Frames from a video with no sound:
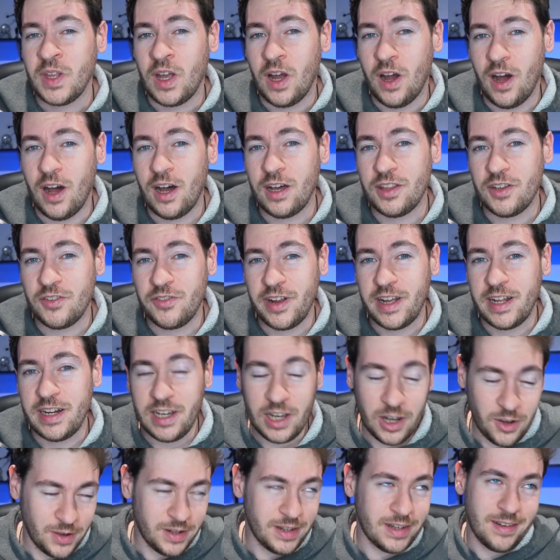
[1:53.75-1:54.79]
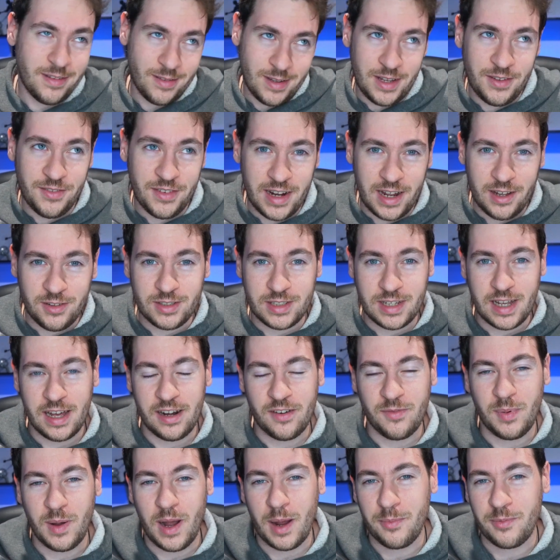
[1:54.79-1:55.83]
on the radio and even outside
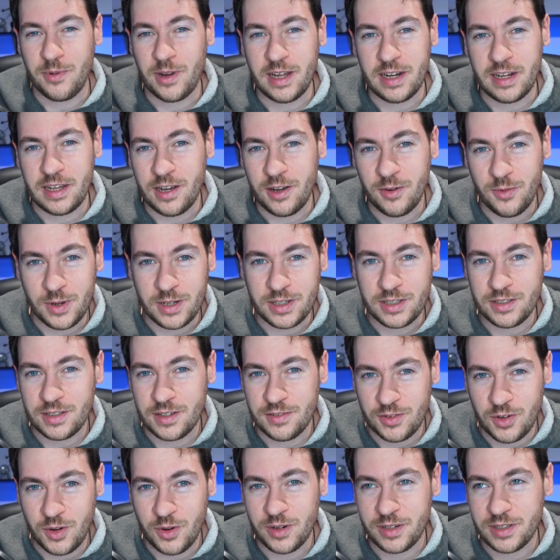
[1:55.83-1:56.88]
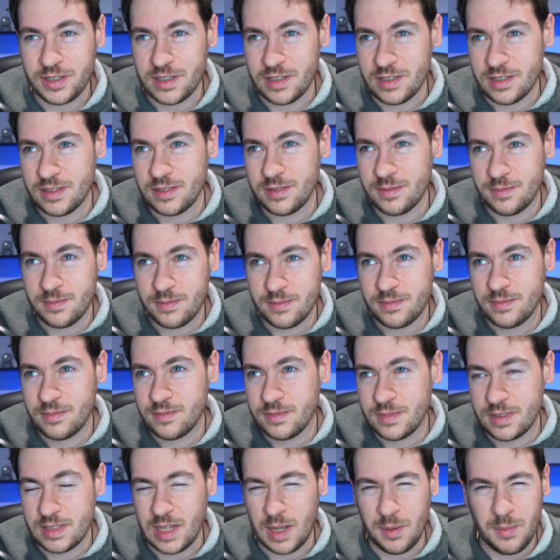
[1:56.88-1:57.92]
of pop radio, which of course is
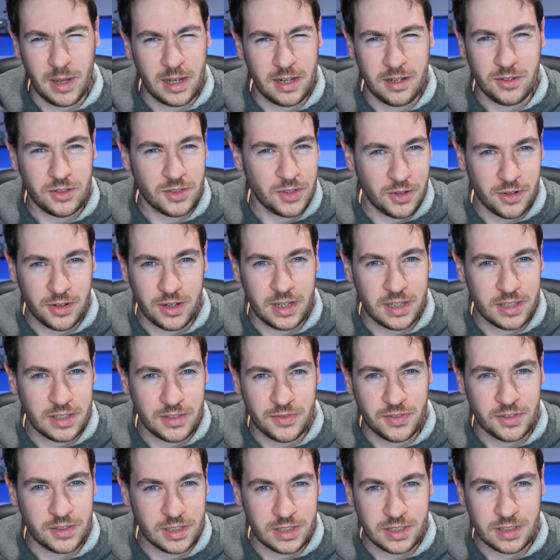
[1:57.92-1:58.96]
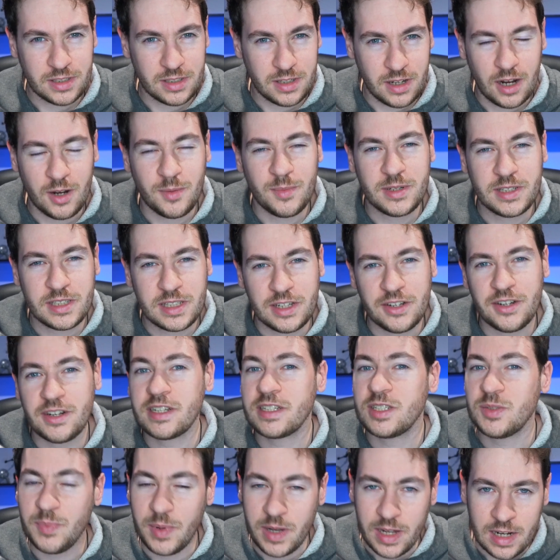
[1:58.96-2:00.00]
semi notorious for just garbage
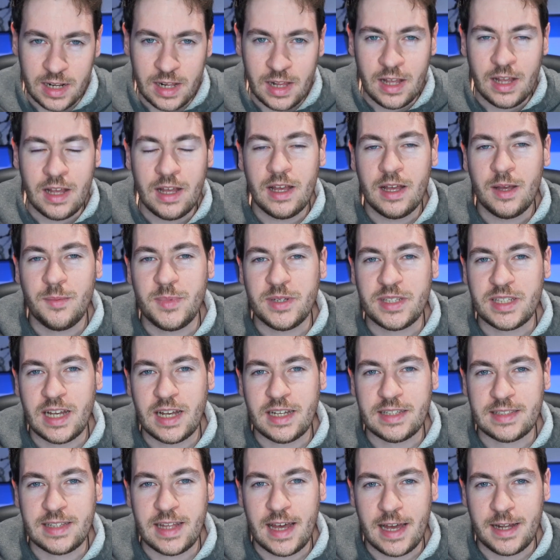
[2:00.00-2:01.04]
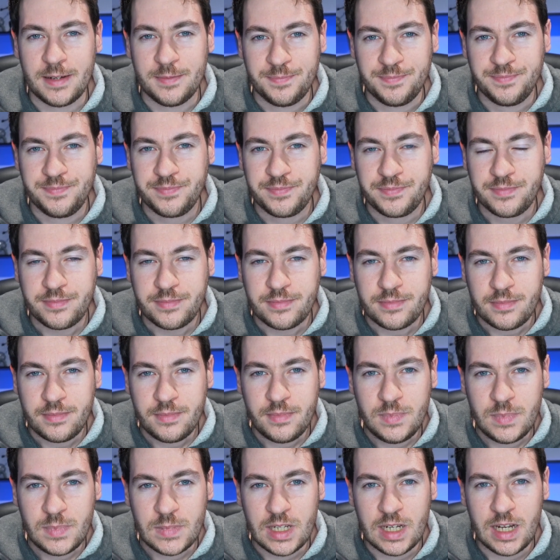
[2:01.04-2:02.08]
lyrics. But besides that,
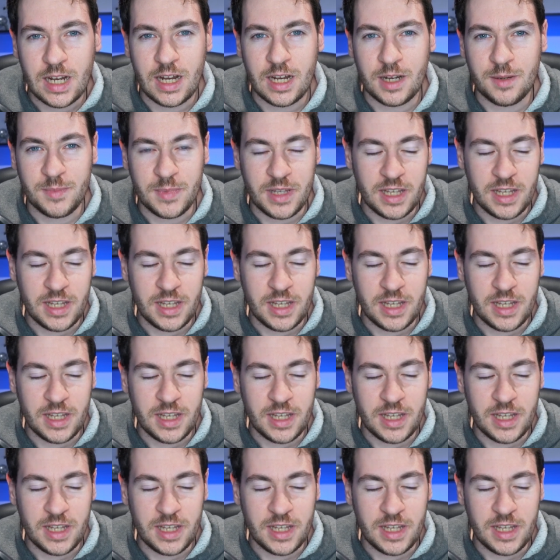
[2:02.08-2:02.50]
um,